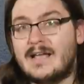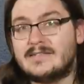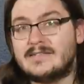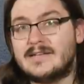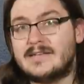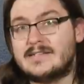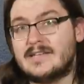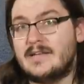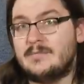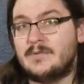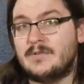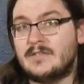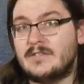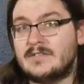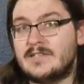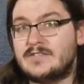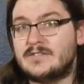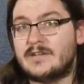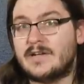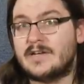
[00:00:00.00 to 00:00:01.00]
As an example,
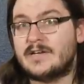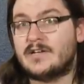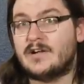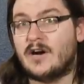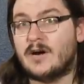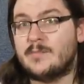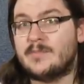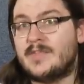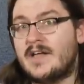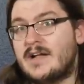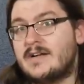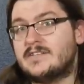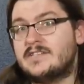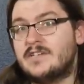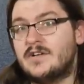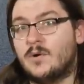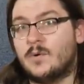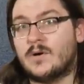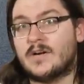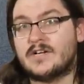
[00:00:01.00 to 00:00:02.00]
let's look at Garbthax
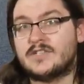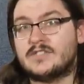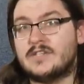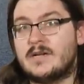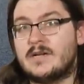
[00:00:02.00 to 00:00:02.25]
the Orcish